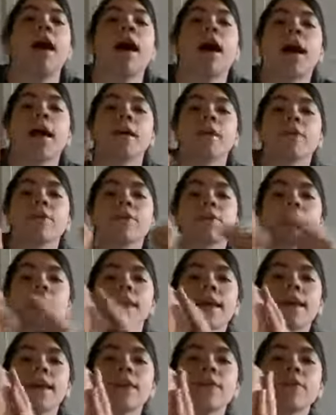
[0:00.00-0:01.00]
I also
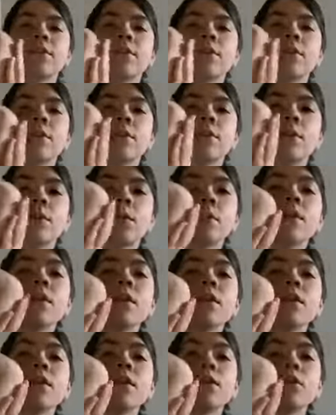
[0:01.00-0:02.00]
like to,
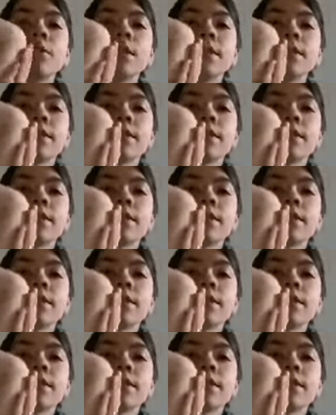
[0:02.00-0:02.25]
you can